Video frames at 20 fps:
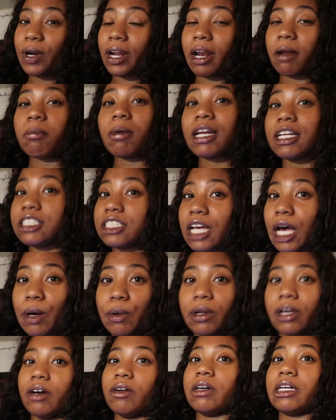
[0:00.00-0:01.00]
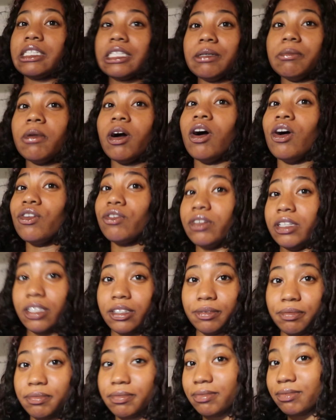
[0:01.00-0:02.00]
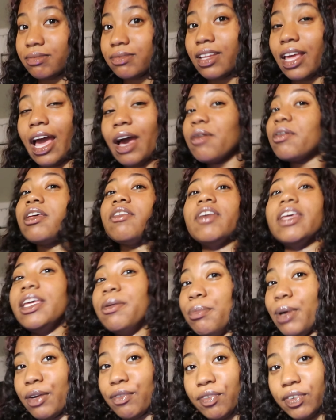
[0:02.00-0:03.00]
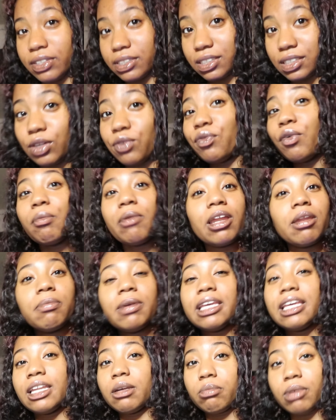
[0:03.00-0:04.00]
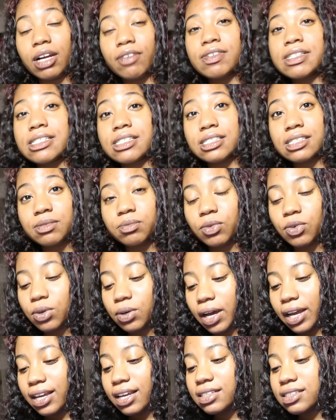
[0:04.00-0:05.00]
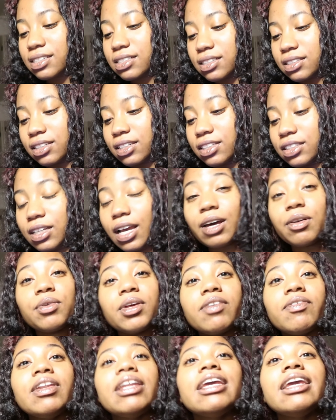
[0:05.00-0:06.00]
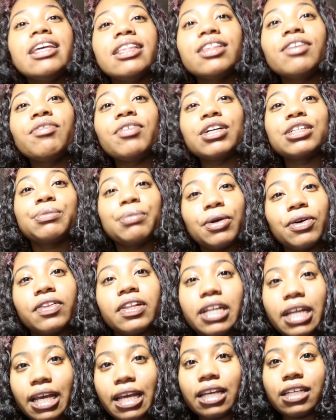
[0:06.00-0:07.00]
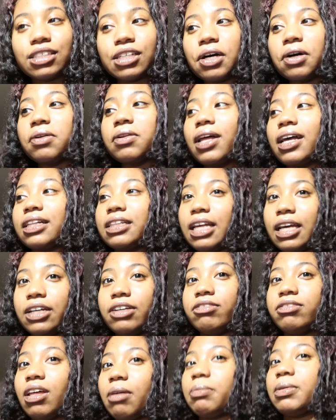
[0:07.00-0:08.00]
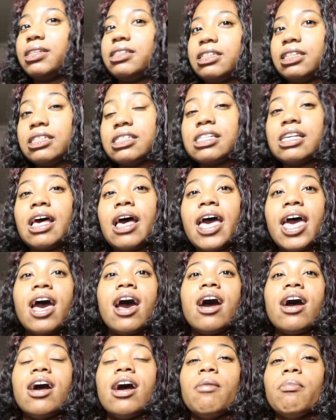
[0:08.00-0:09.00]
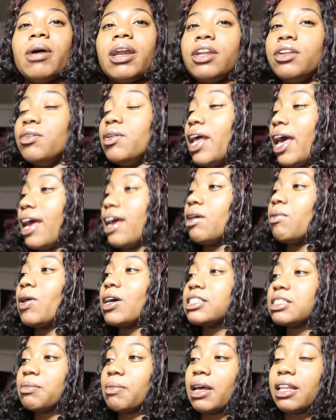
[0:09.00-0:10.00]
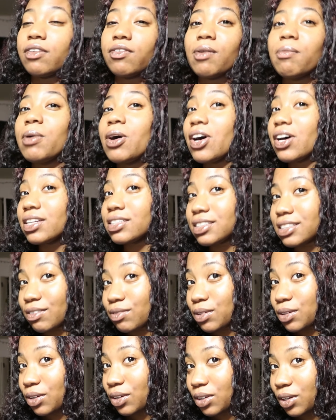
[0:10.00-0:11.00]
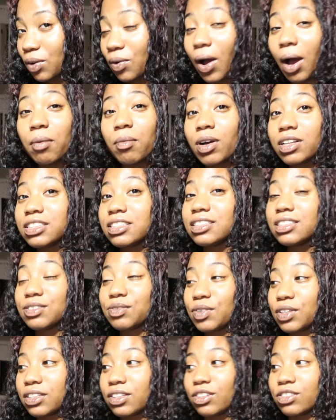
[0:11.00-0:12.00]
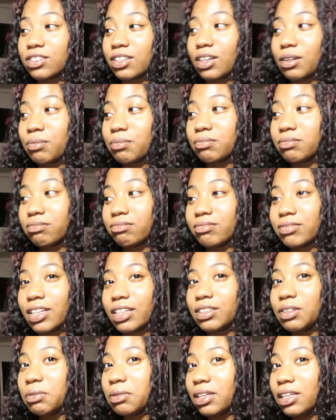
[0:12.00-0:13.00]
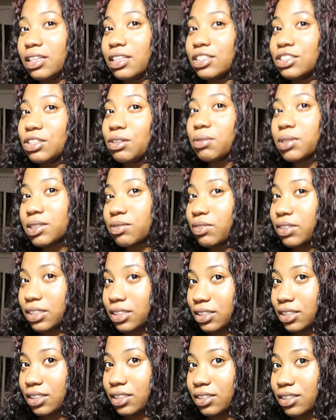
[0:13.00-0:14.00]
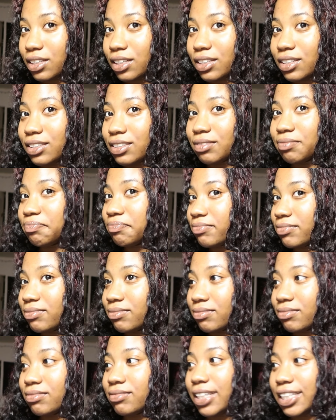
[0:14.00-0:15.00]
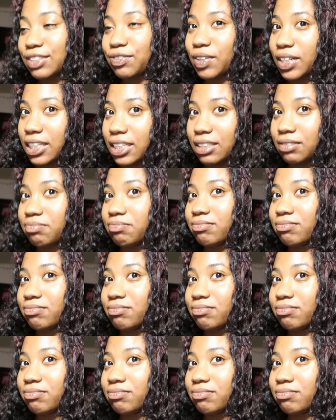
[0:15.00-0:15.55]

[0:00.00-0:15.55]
and I'm about to chow down because I'm hungry. I don't even eat breakfast. So for me to be eating breakfast, well, I guess it's lunch. I don't even eat the first meal of the day till like later, if that makes sense. I'm about to do that and watch some Helluva Boss, if you know, you know. I'm watching this for the third time. Like, Loki, the show is really good. Like, it's funny.